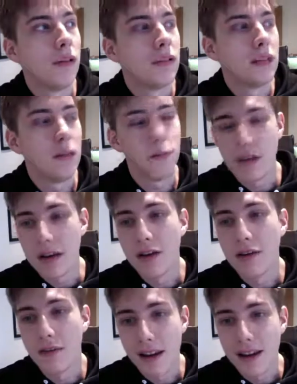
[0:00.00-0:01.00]
seems like a
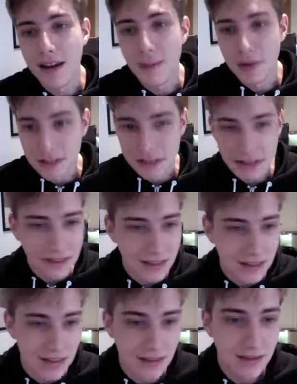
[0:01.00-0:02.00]
fairly
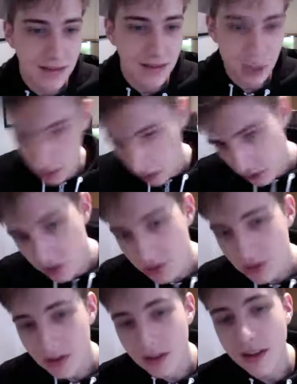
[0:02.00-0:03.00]
unprecedented change
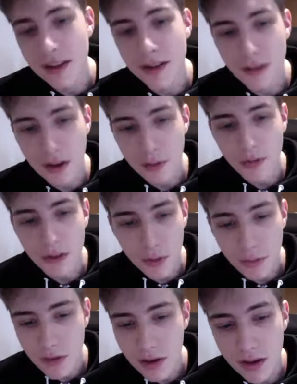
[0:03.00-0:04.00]
that they've done with the home
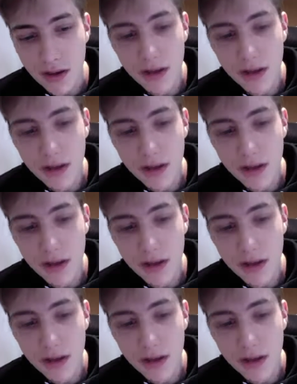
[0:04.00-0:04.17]
kit.